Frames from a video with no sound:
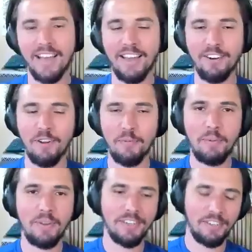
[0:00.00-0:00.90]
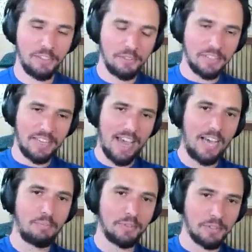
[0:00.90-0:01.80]
I don't know. Maybe he could use his
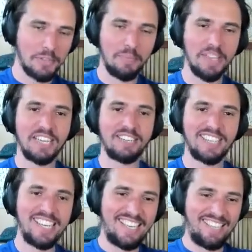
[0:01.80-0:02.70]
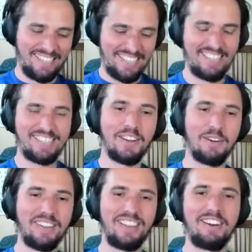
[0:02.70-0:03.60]
abs or something to. He's
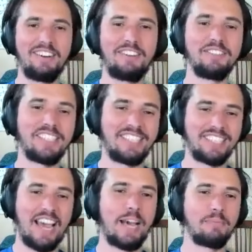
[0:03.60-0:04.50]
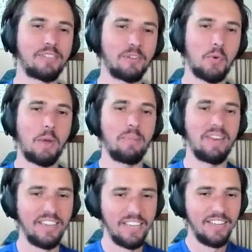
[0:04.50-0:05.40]
over there using his abs as a weapon.